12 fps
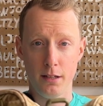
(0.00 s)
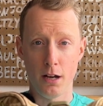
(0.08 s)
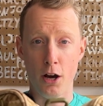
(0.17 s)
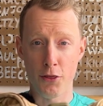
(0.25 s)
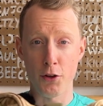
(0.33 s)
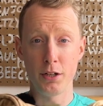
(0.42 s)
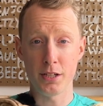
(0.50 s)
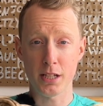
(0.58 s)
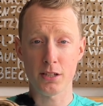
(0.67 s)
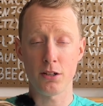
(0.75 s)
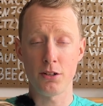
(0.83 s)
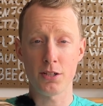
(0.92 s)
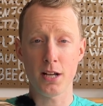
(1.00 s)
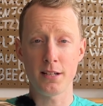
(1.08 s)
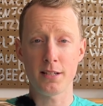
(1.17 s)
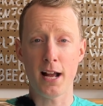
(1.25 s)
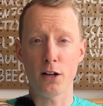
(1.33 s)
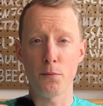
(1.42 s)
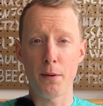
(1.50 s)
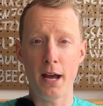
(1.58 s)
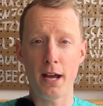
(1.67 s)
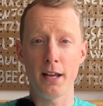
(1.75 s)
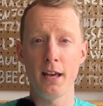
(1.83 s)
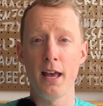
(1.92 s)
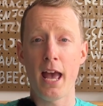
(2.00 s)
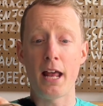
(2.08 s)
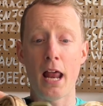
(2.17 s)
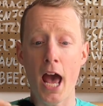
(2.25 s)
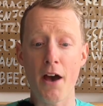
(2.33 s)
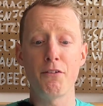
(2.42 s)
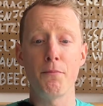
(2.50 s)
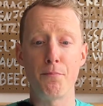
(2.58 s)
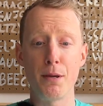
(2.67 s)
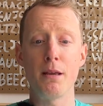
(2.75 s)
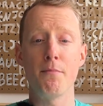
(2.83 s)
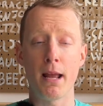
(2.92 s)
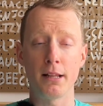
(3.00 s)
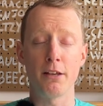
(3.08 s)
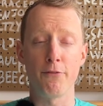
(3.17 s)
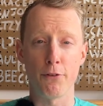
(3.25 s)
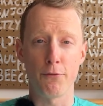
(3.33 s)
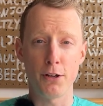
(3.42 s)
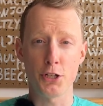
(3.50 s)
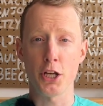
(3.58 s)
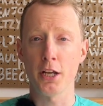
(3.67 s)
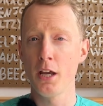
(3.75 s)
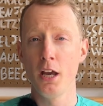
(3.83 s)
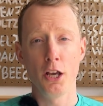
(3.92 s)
a 3600 size tackle bag and have it be mainly for fishing.